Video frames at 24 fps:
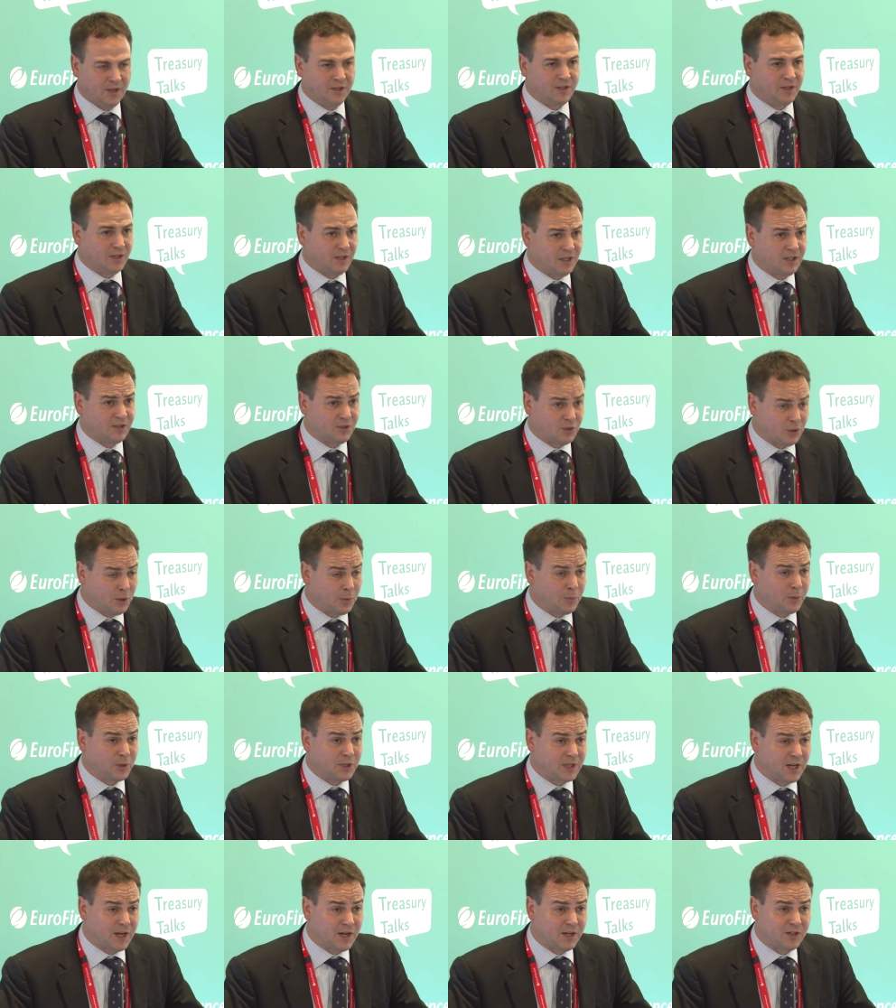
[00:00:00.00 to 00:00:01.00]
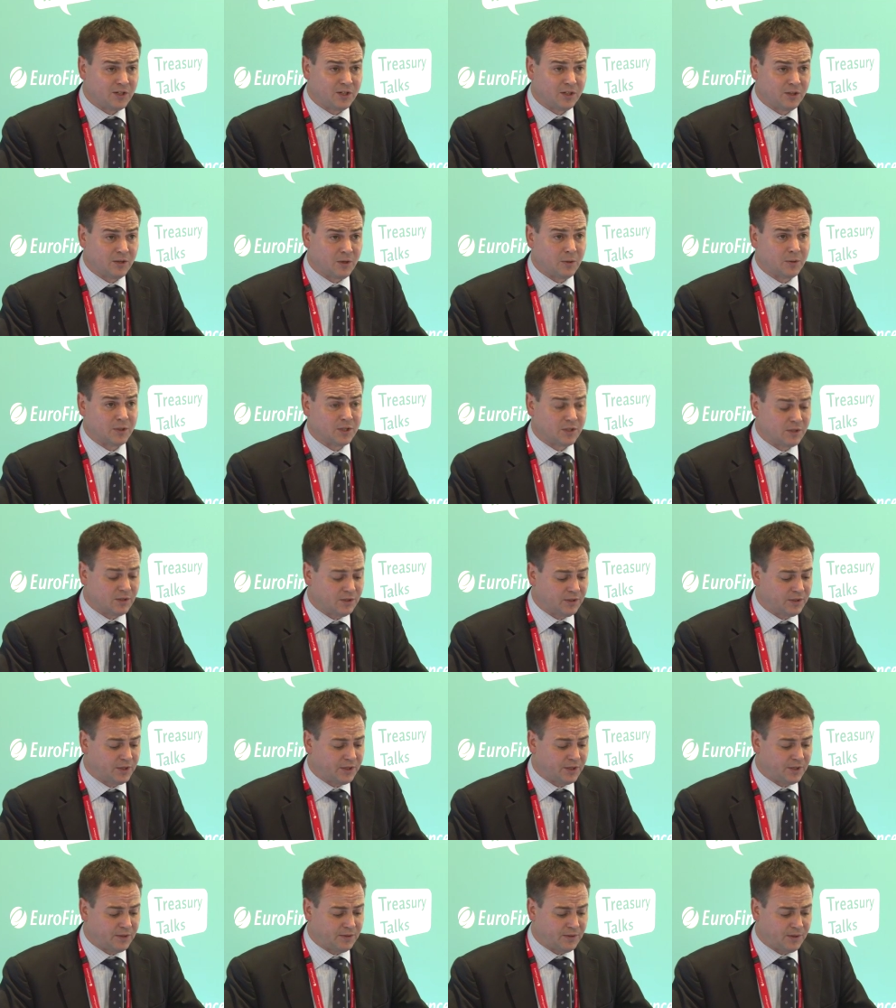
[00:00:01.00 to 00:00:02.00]
The interpretation, though, is
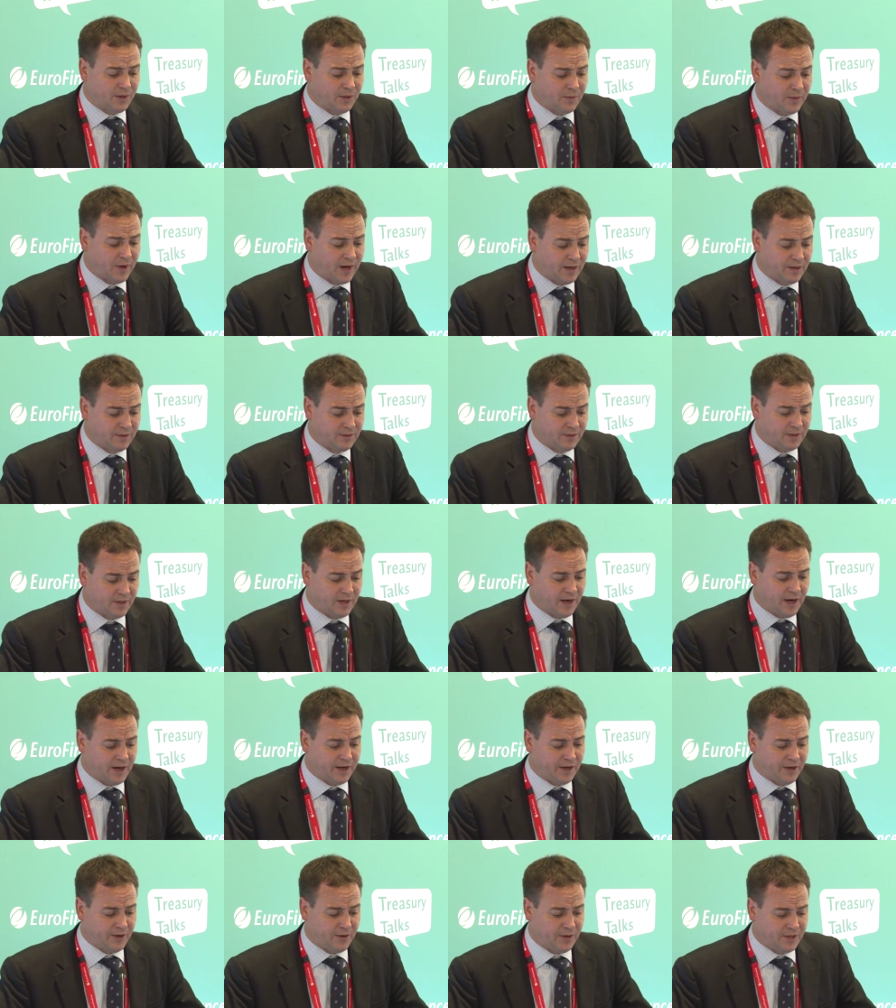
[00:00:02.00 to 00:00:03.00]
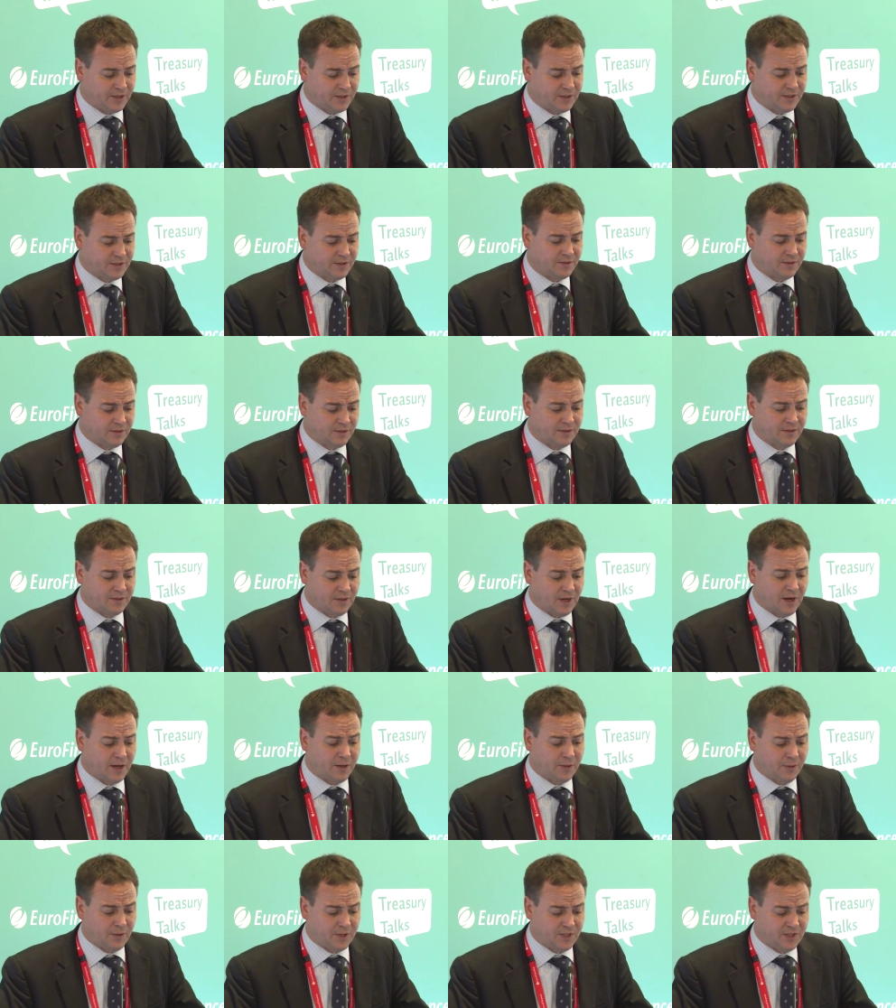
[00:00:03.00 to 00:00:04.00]
clear around the IRS
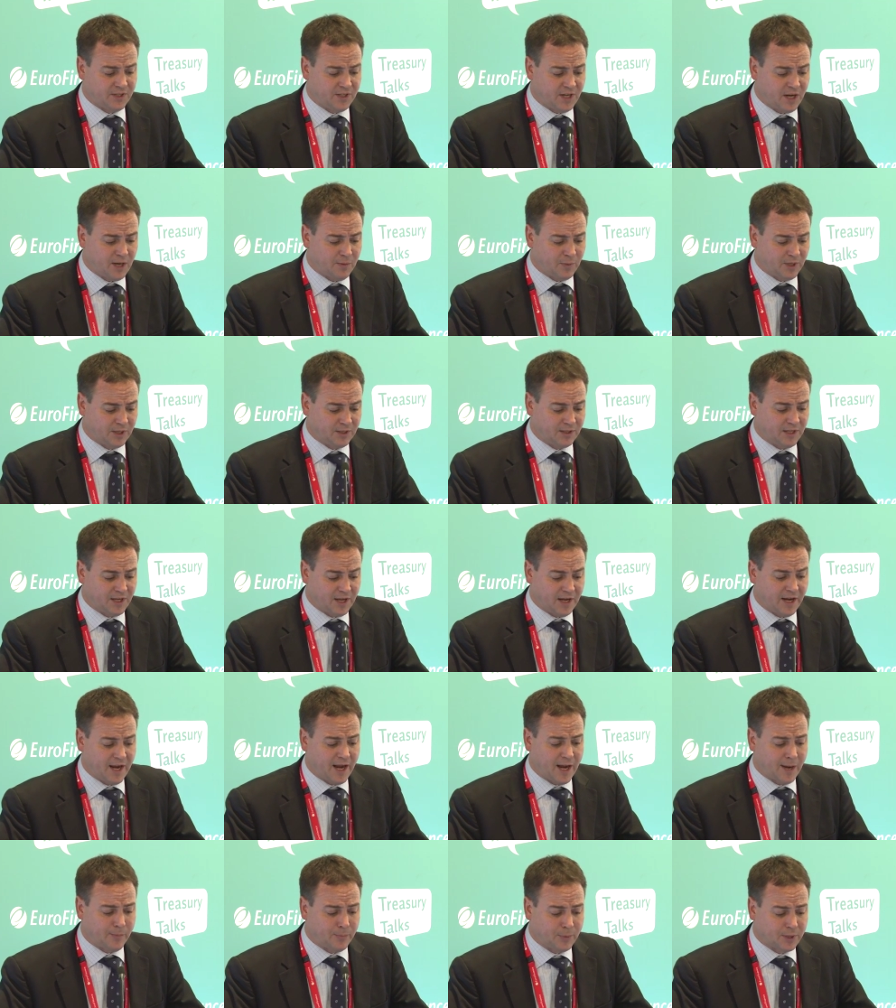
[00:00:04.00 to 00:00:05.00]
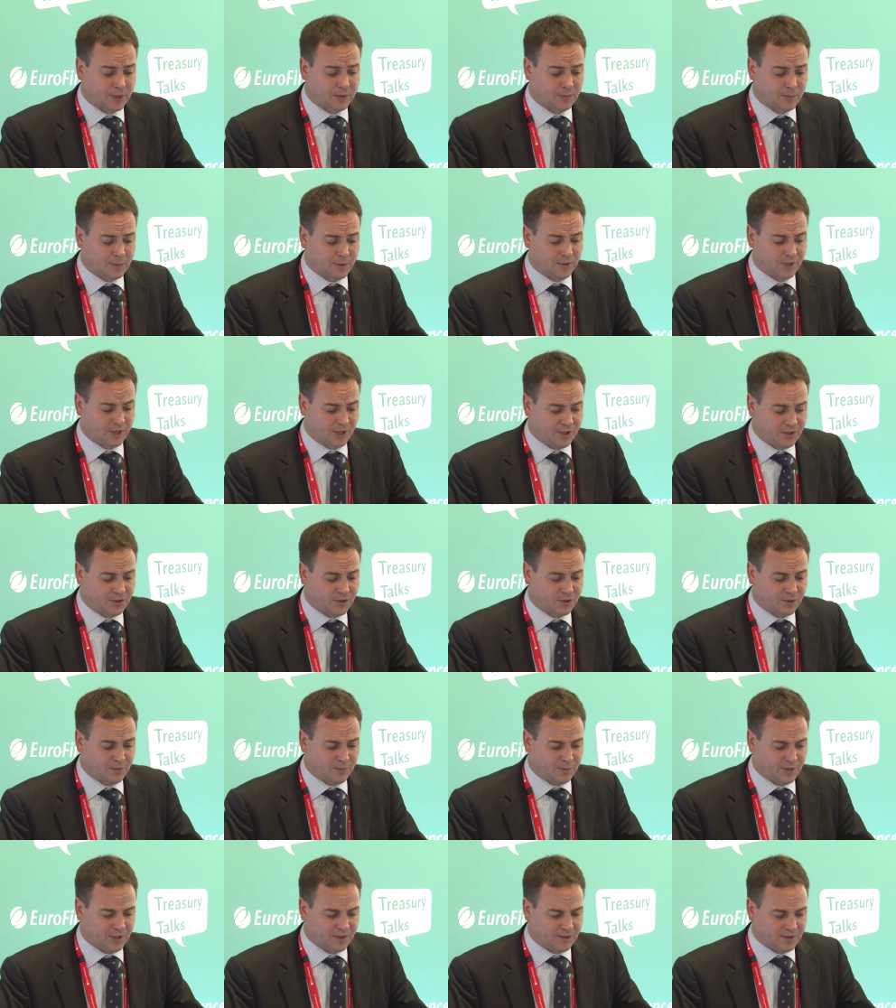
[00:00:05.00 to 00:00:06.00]
statement that applicable
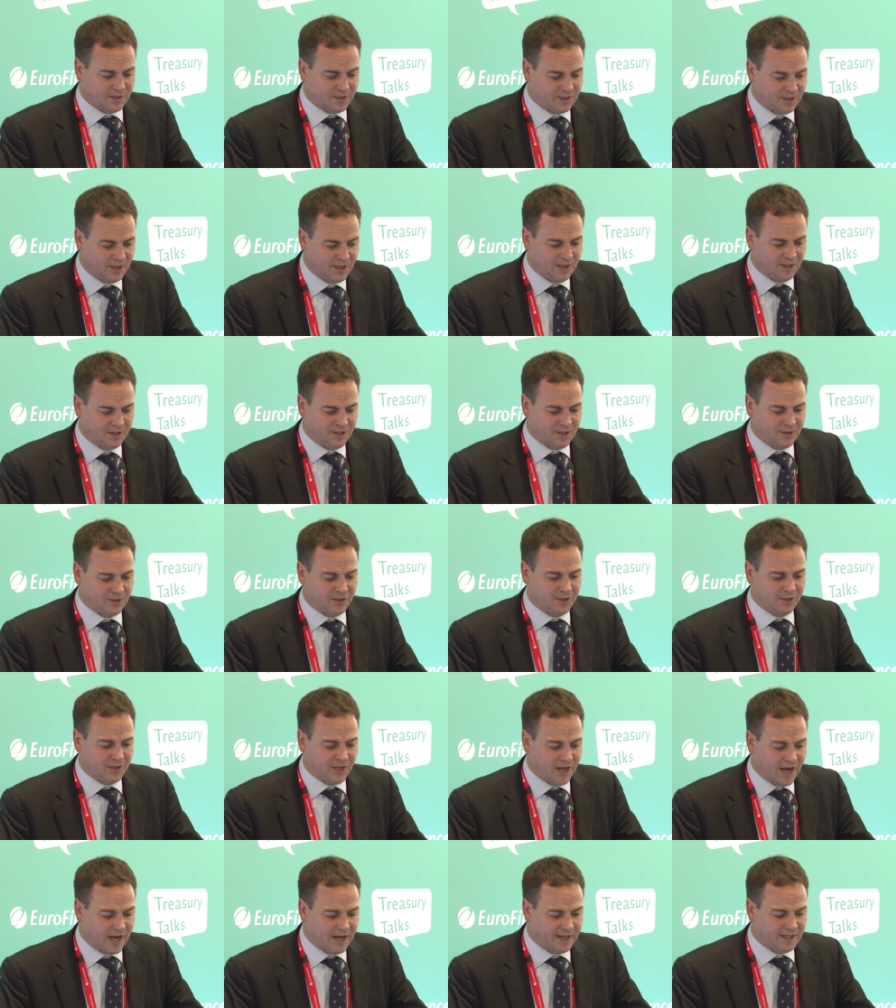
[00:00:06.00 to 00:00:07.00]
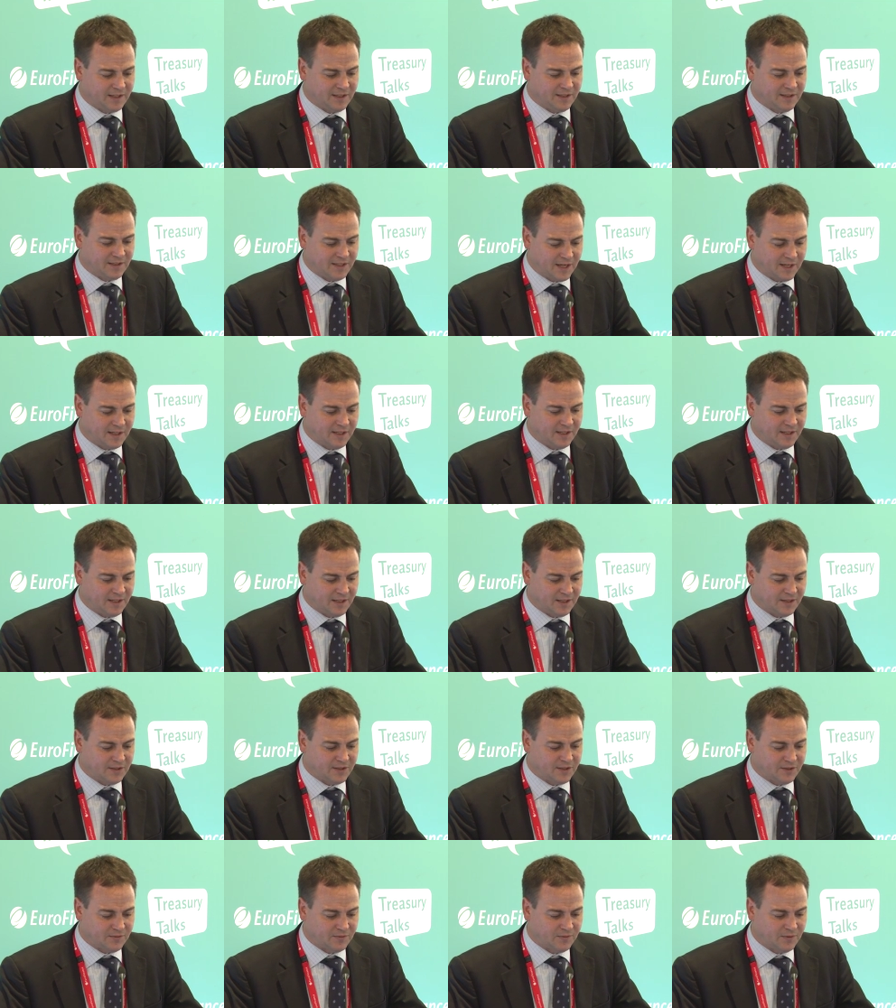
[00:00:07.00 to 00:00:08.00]
instruments that are not
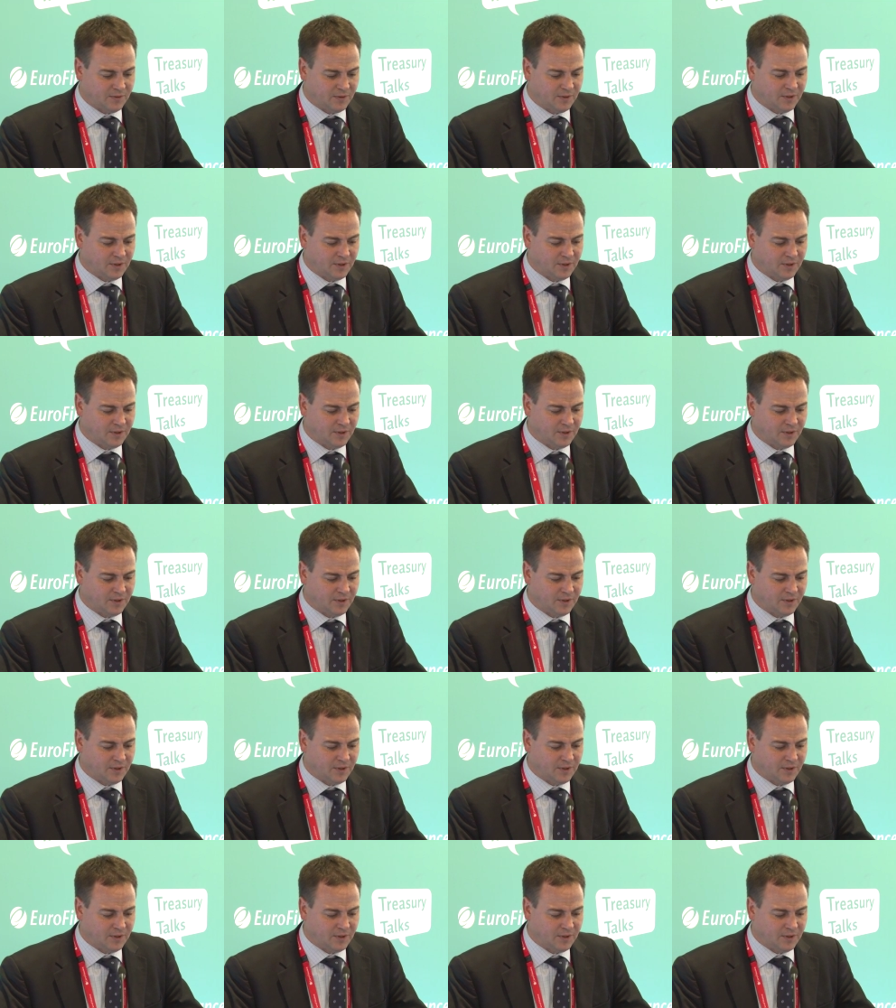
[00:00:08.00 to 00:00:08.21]
indebtedness